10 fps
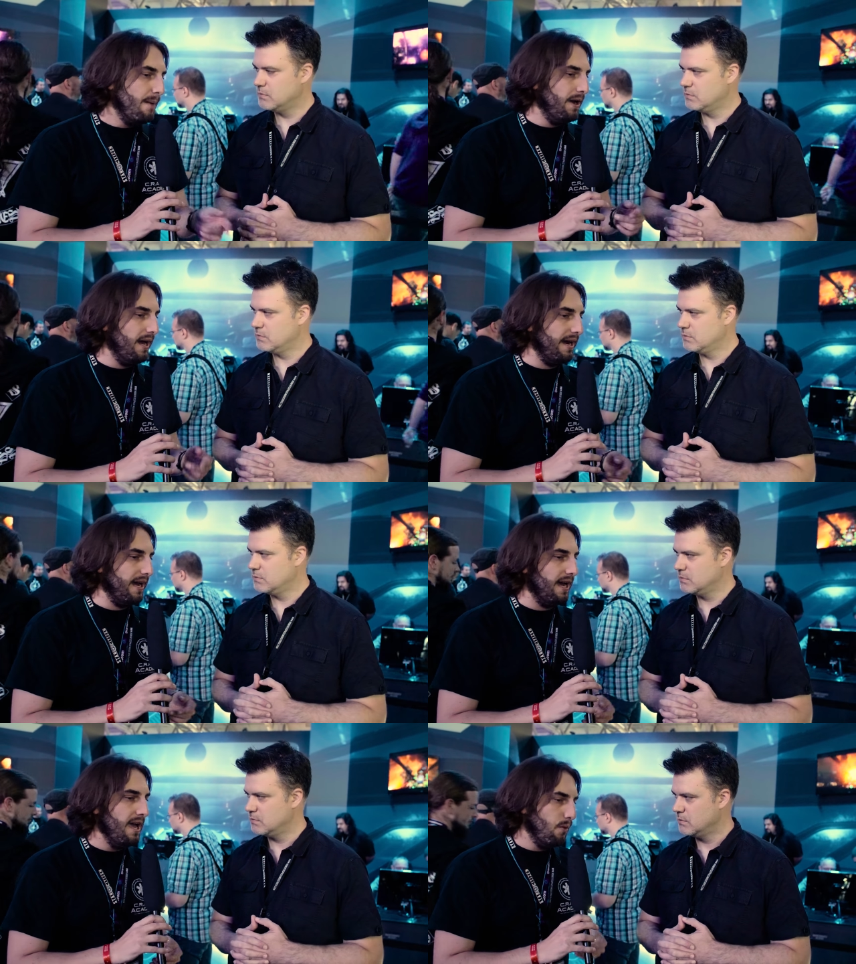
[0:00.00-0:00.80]
Speaker 1: But
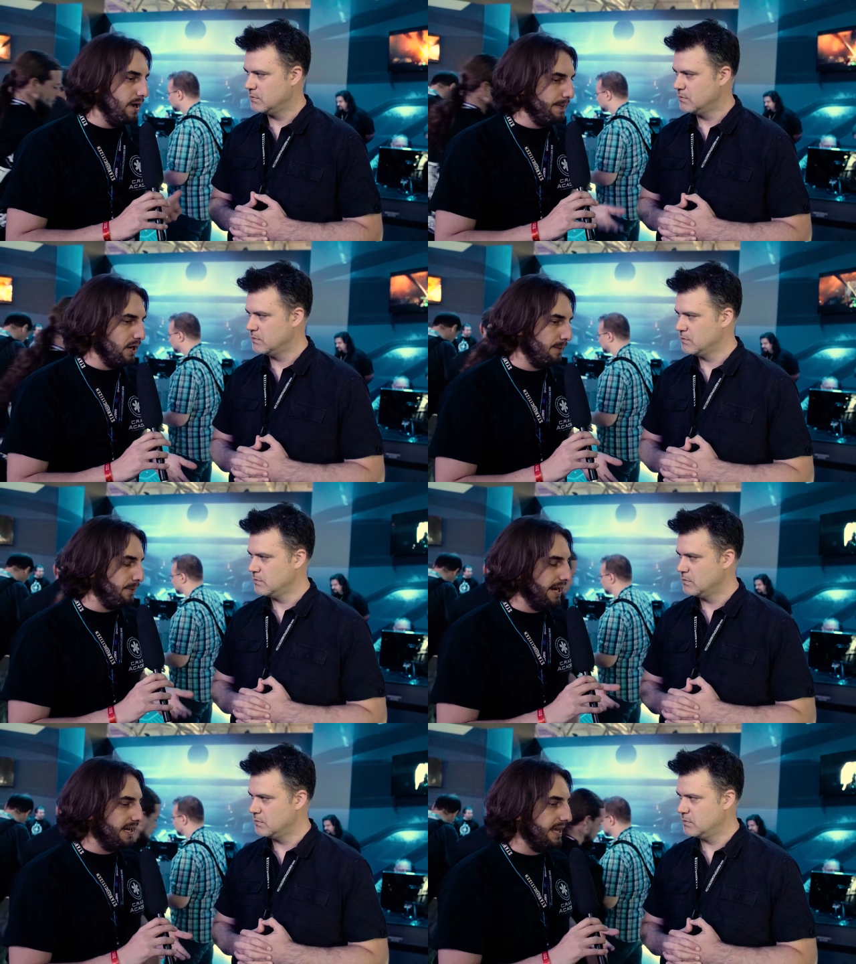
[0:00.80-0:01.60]
uh, what about a
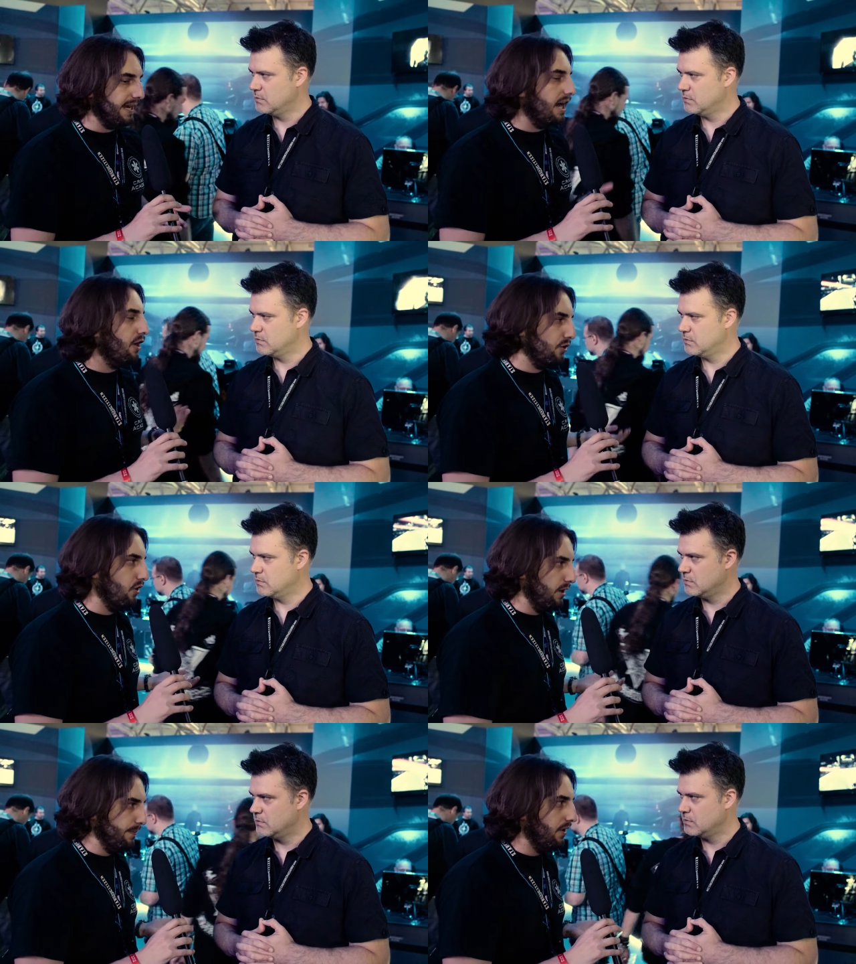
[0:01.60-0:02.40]
planet like
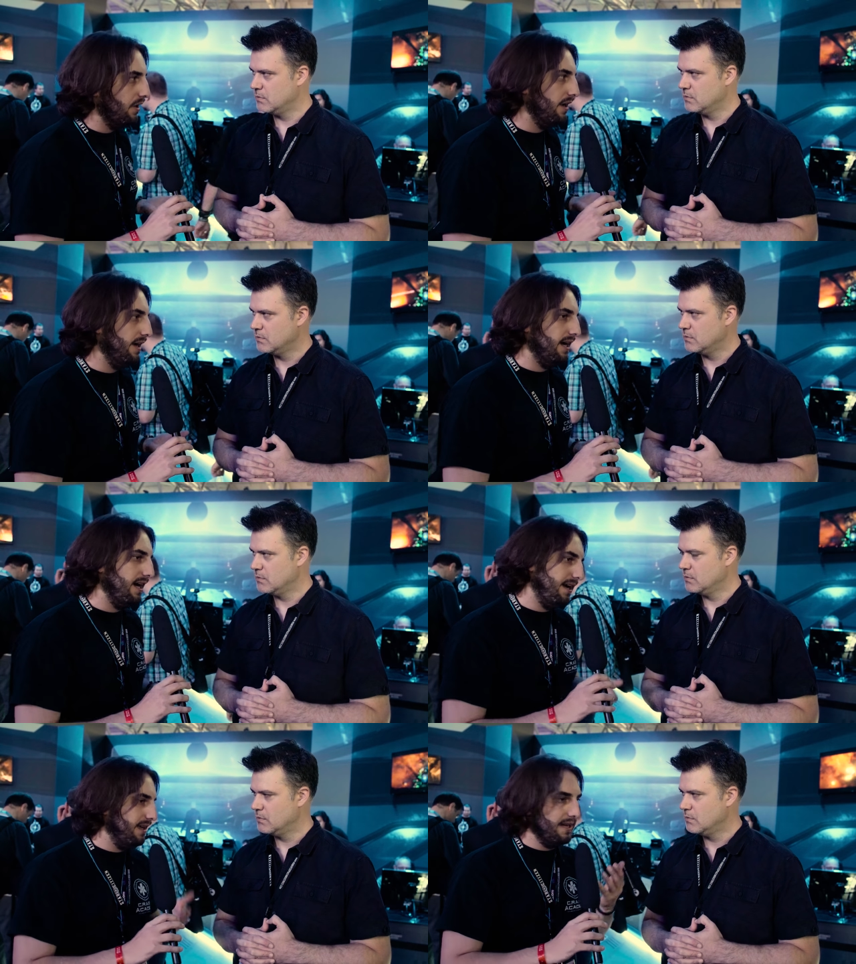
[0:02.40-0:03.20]
ArcCorp or
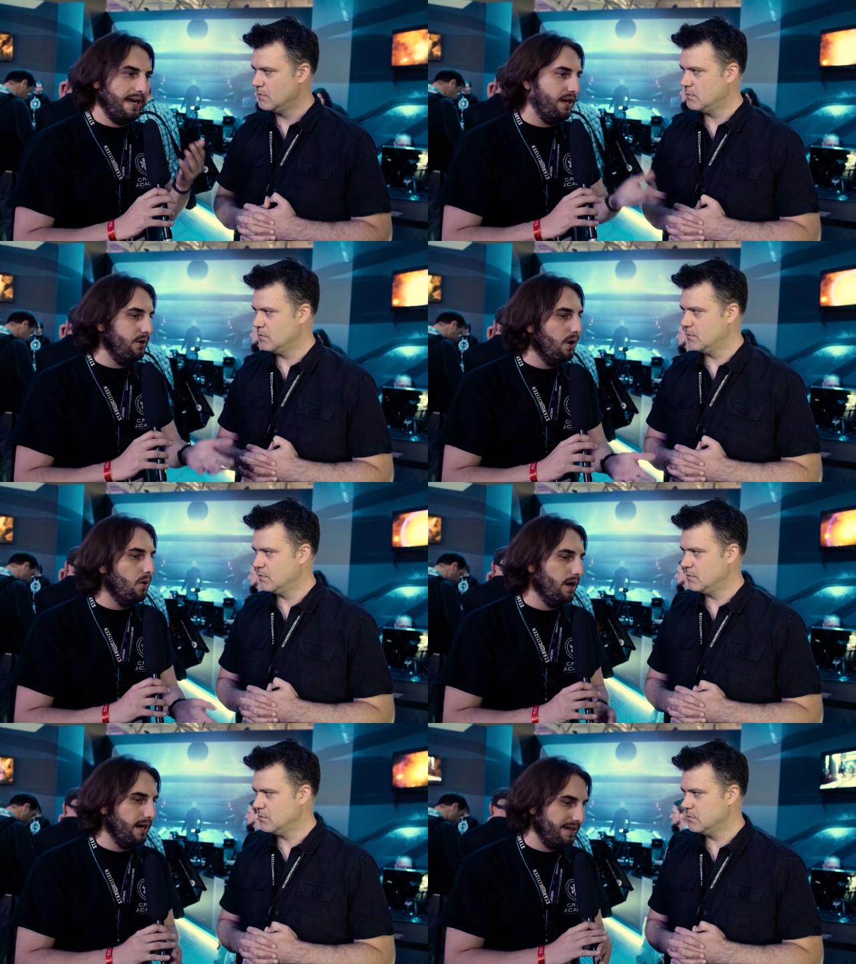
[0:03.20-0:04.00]
uh, I don't
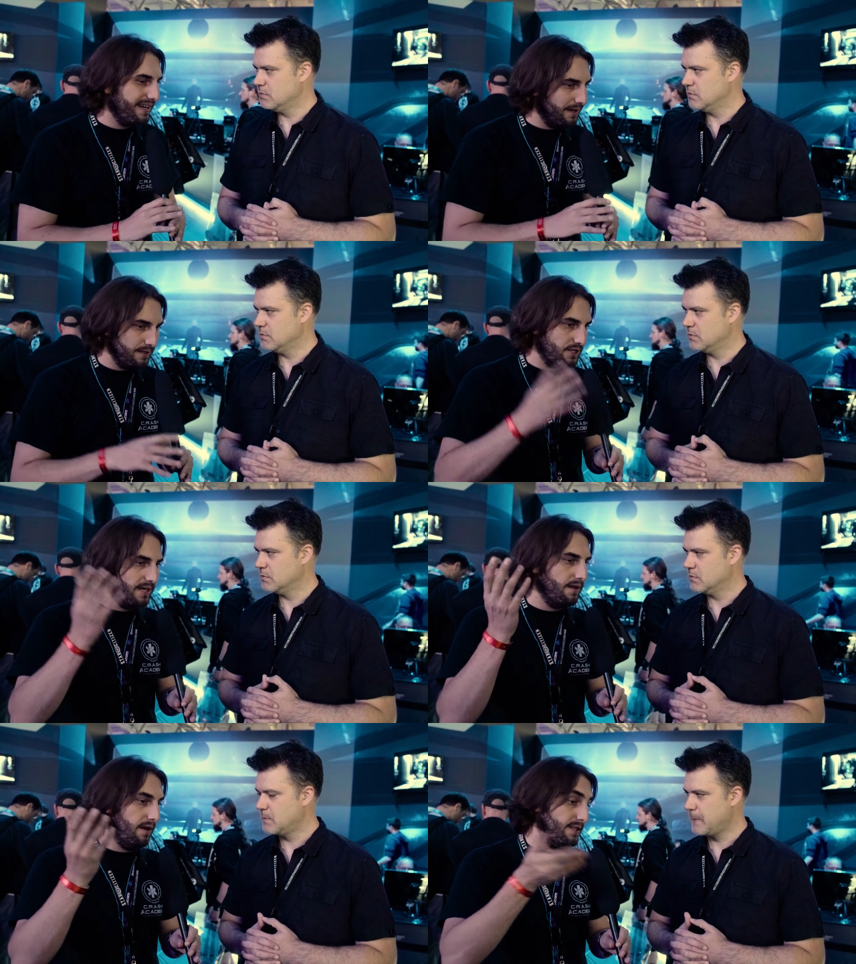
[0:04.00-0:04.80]
know uh, uh,
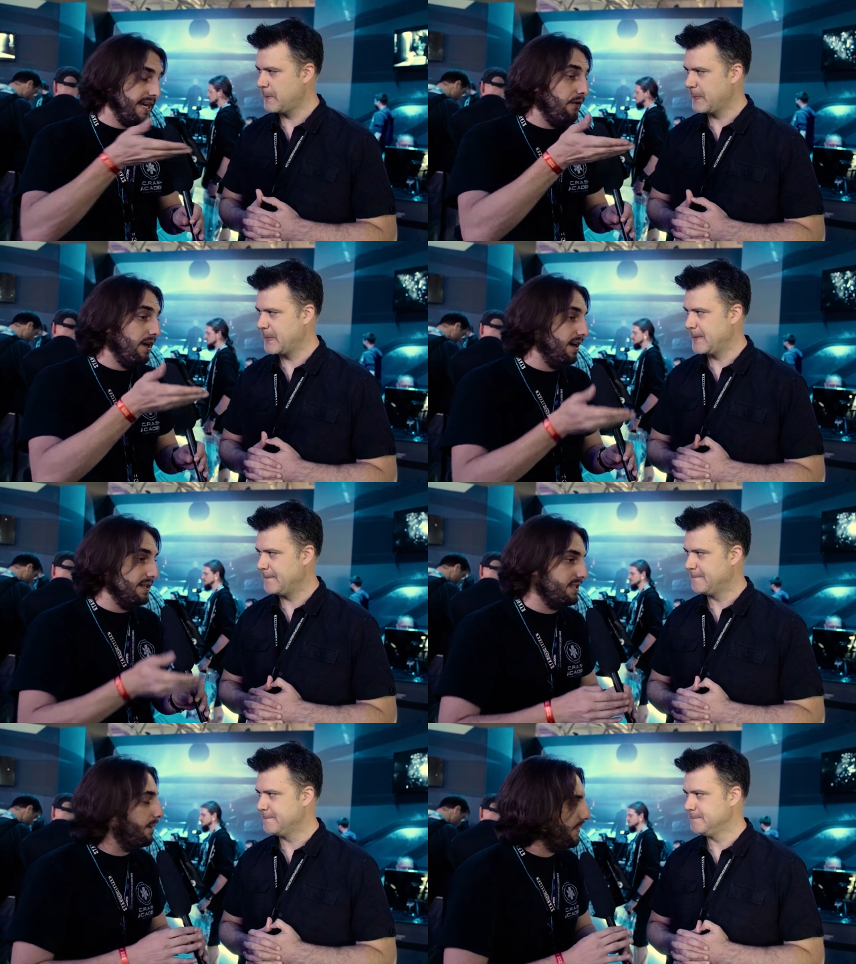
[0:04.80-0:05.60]
uh, Terra
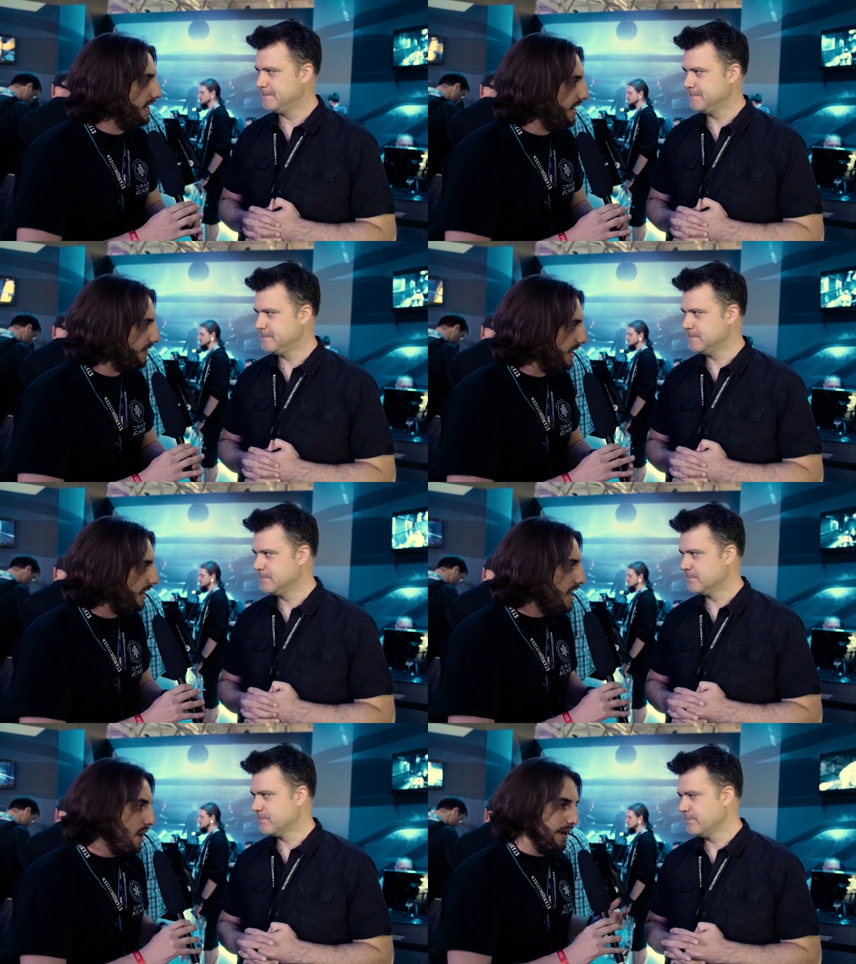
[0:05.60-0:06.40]
or something like
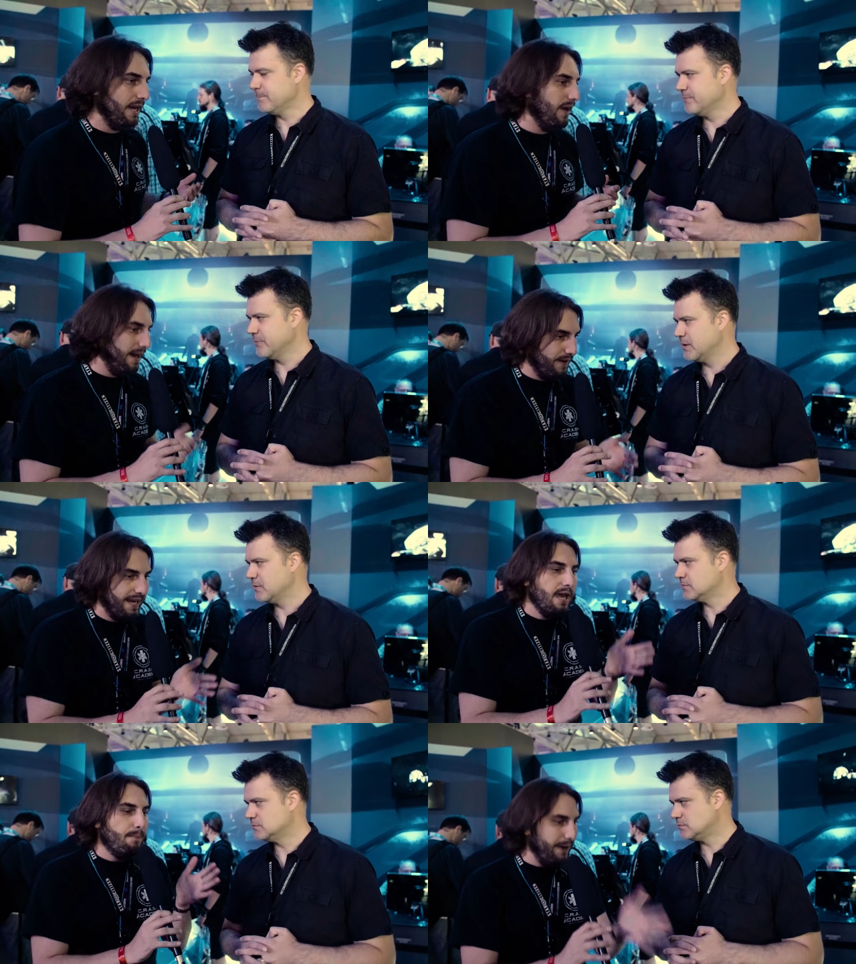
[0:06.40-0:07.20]
that, where you have
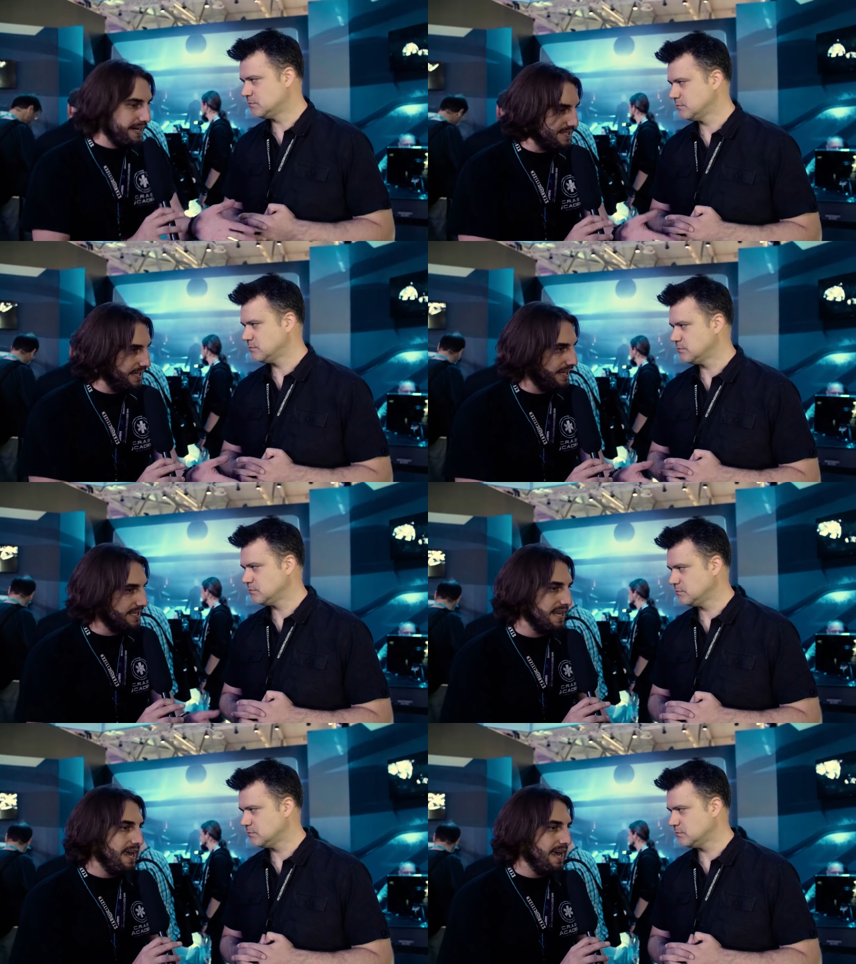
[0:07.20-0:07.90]
like big cities?